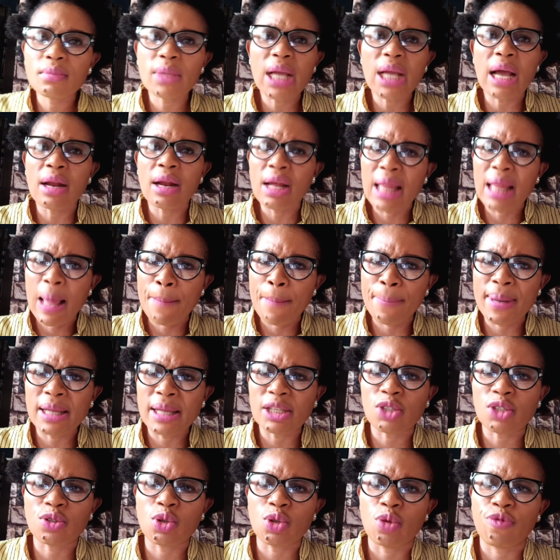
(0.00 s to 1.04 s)
Another
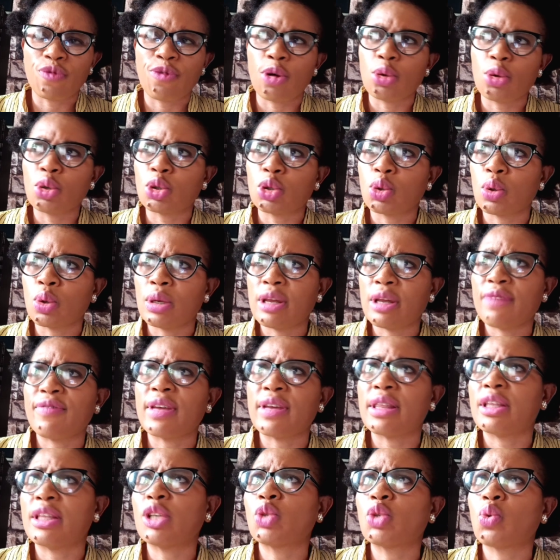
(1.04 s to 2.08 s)
place for you to live
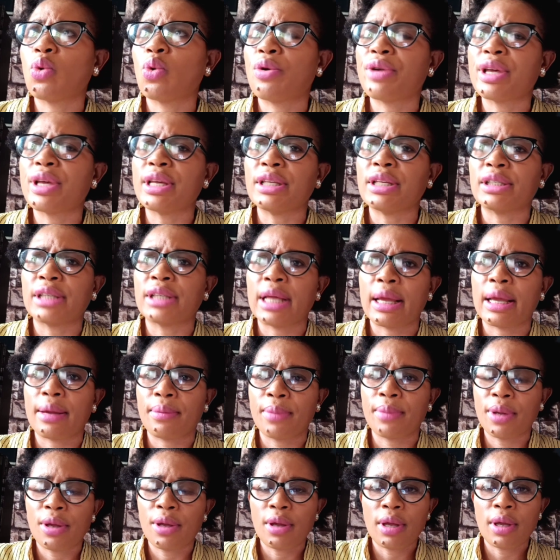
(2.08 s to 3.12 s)
in this warri is
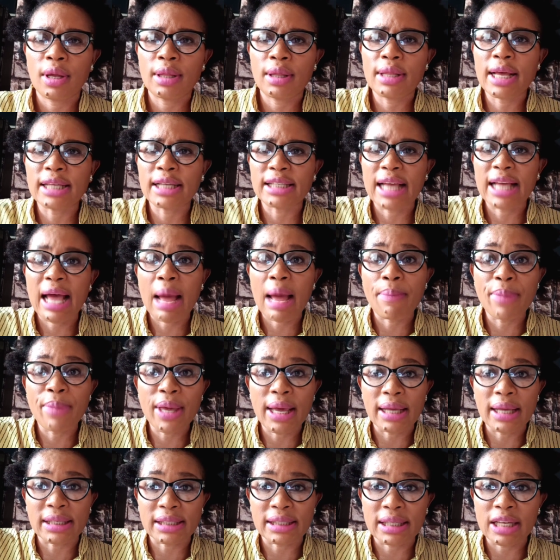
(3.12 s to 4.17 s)
there's
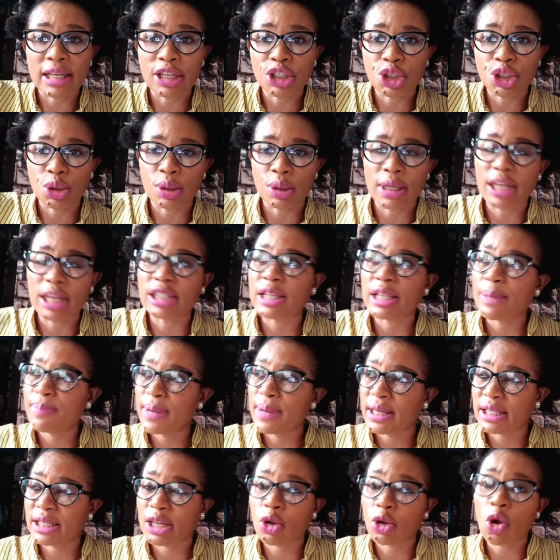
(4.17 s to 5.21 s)
Army Extension. There's a
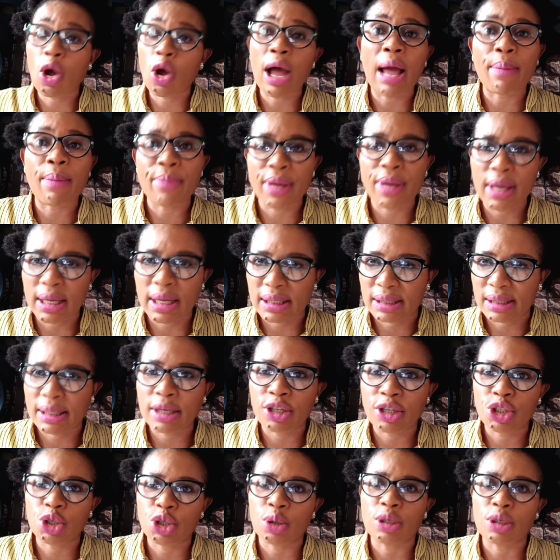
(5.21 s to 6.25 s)
place they call Army
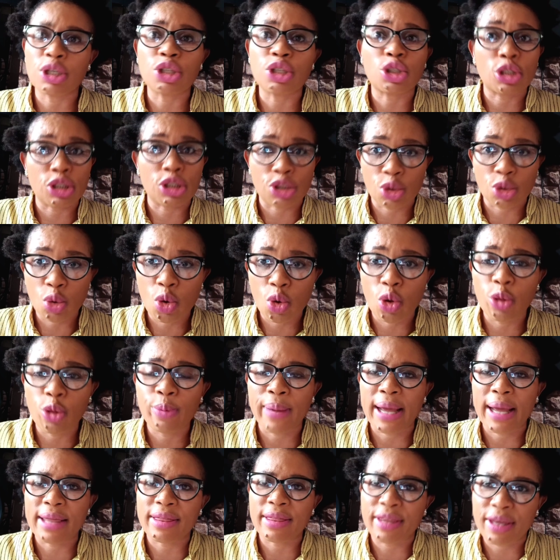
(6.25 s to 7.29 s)
Extension. It is owned
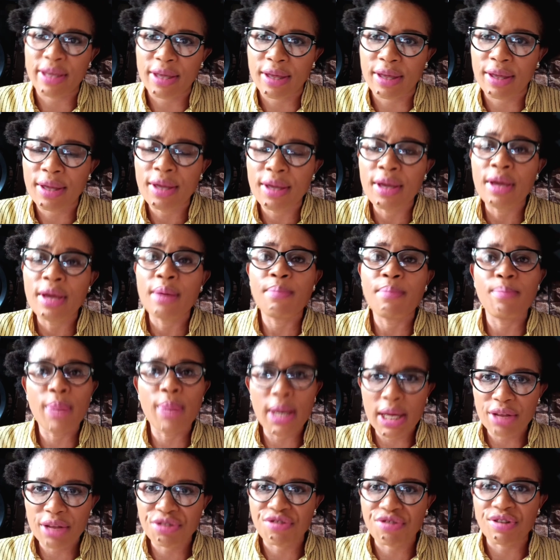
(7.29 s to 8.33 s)
by the
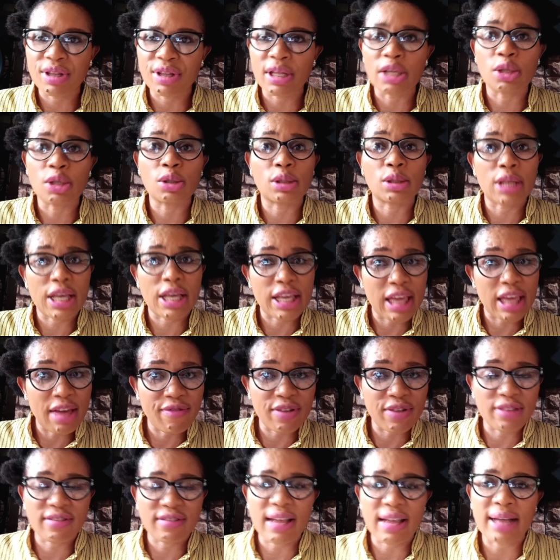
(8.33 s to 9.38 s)
military. They
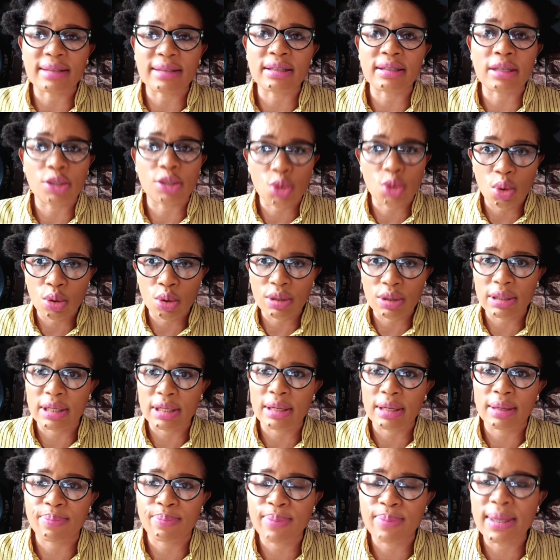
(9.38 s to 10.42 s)
gave it out. They sold
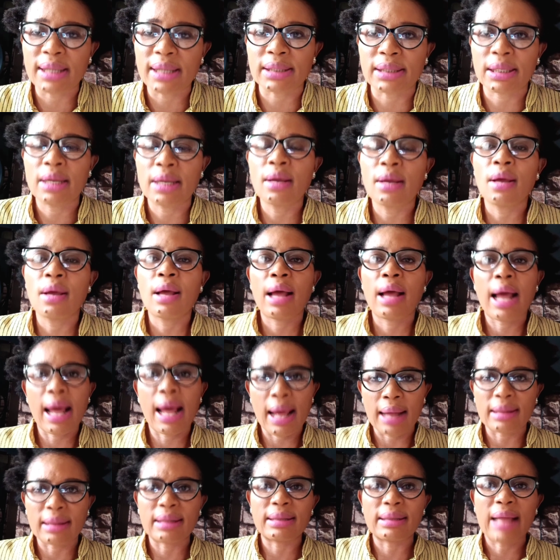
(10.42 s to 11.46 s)
the place.
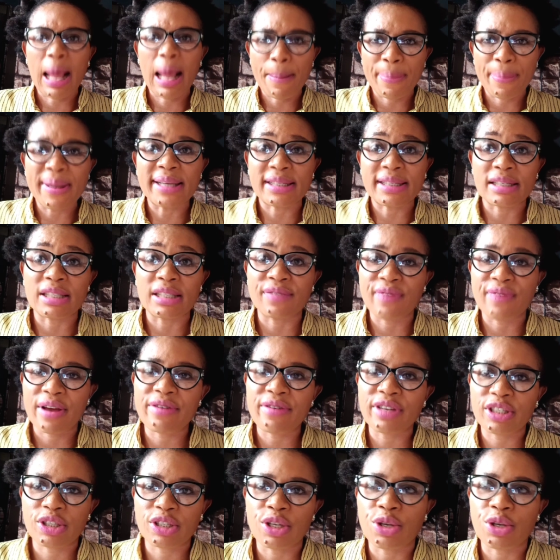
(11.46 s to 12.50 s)
That place is
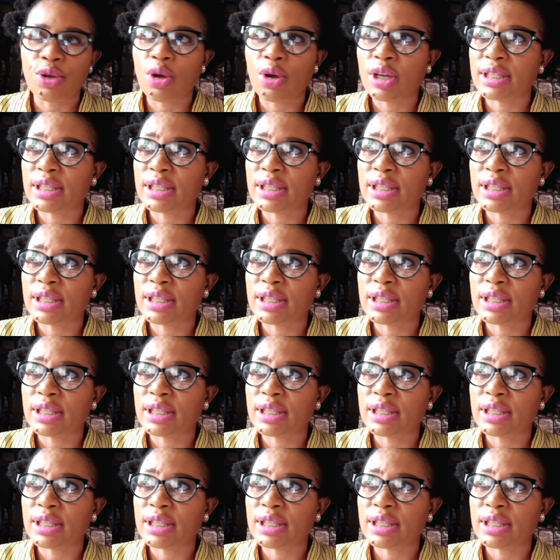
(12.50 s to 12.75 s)
very secure.